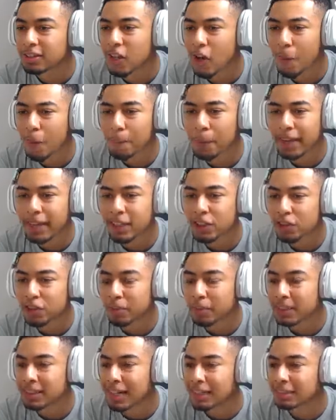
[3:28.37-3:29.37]
He's got to play
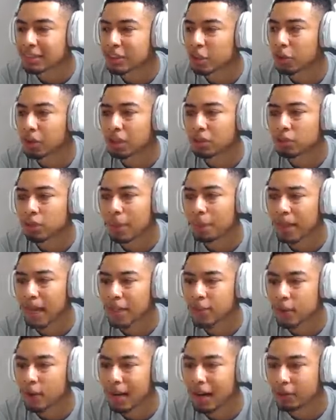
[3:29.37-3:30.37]
extremely tactical with his weapon.
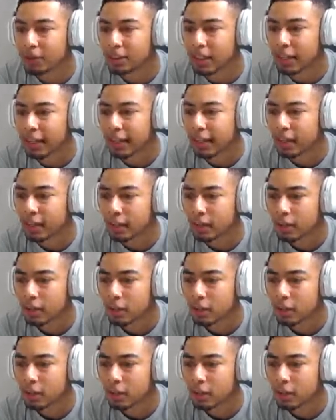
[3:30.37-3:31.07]
That's what I would say.